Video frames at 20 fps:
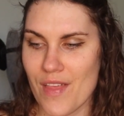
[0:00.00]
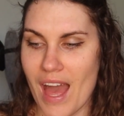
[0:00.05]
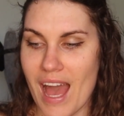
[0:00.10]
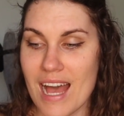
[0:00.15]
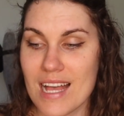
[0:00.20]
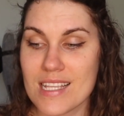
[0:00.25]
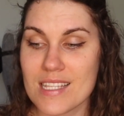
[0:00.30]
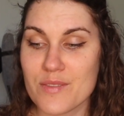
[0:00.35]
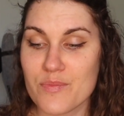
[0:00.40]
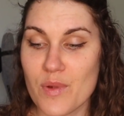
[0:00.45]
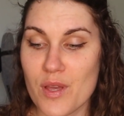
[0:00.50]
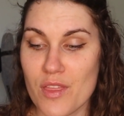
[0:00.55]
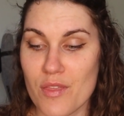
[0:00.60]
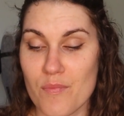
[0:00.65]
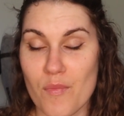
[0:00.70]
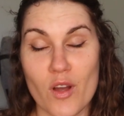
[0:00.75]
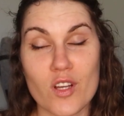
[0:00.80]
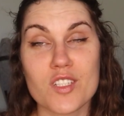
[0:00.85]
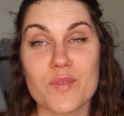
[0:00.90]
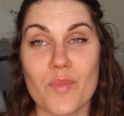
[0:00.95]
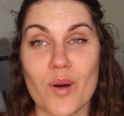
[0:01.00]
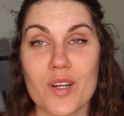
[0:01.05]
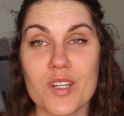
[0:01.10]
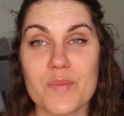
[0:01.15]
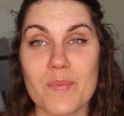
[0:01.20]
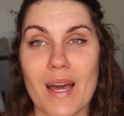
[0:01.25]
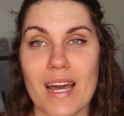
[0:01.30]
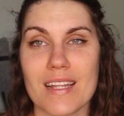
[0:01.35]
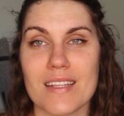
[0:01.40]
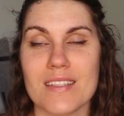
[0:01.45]
As with most bodice
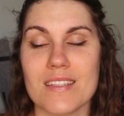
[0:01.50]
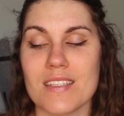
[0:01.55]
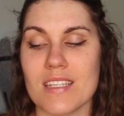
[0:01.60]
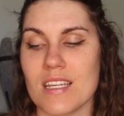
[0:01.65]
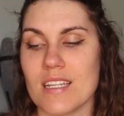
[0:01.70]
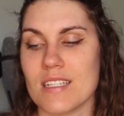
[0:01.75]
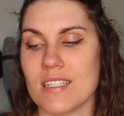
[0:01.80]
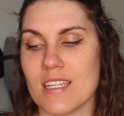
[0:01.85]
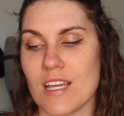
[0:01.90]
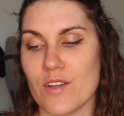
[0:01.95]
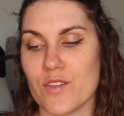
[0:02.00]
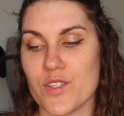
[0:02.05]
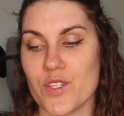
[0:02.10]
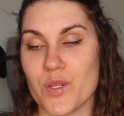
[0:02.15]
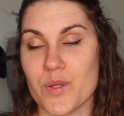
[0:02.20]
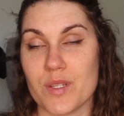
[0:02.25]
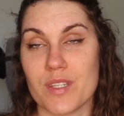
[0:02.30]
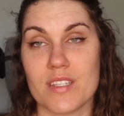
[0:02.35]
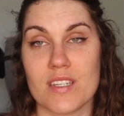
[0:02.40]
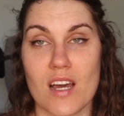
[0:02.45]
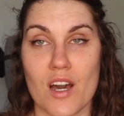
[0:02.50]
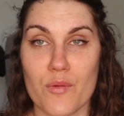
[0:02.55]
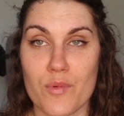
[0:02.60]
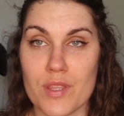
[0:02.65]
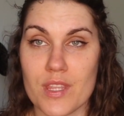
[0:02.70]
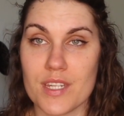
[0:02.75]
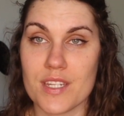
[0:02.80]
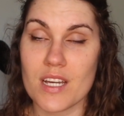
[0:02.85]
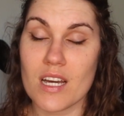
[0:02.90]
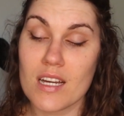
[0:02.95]
patterns, it tells you to start
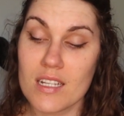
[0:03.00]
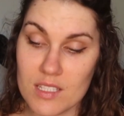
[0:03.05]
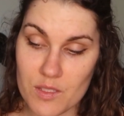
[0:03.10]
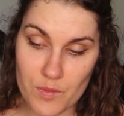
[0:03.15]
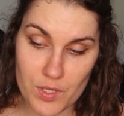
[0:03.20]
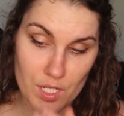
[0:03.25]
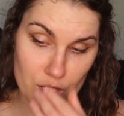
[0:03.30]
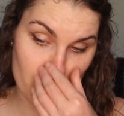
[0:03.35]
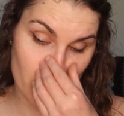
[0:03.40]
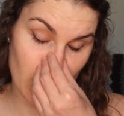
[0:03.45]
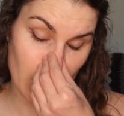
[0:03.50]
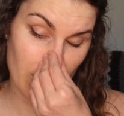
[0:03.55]
with the darts, which is what